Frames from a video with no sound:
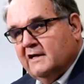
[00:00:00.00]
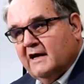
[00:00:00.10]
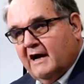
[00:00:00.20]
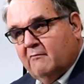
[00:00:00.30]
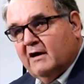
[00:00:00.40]

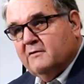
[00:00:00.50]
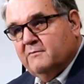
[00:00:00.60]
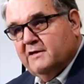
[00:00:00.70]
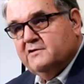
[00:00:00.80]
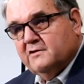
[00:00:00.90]
I
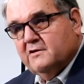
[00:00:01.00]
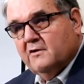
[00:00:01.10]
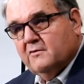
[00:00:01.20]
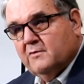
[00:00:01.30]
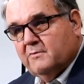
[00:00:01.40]
recommend you go
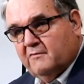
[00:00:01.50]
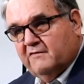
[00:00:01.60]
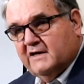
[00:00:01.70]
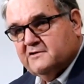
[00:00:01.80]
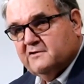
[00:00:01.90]
to a
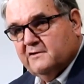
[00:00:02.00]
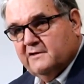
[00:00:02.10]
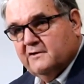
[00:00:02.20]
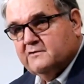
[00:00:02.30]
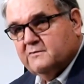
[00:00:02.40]
professional that
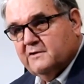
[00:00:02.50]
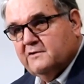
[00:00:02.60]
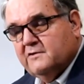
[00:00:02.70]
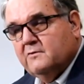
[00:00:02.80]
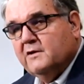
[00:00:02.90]
knows what they're
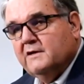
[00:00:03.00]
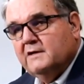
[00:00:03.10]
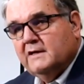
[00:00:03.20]
doing